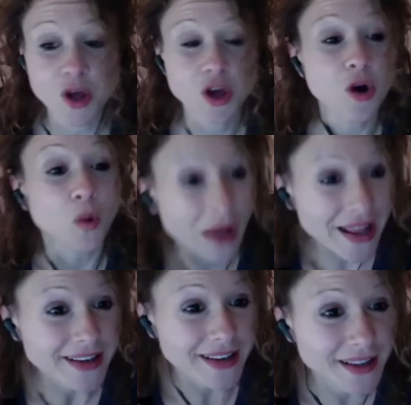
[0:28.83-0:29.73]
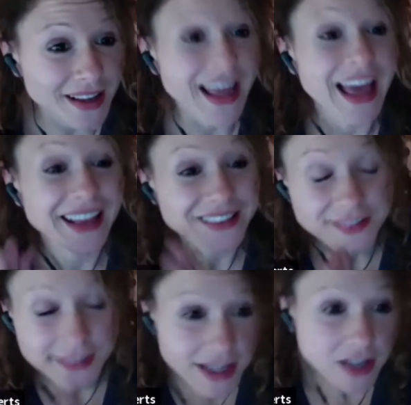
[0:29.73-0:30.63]
Wendy has a
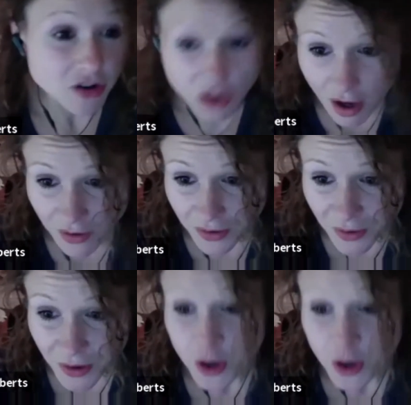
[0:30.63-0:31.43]
teen daughter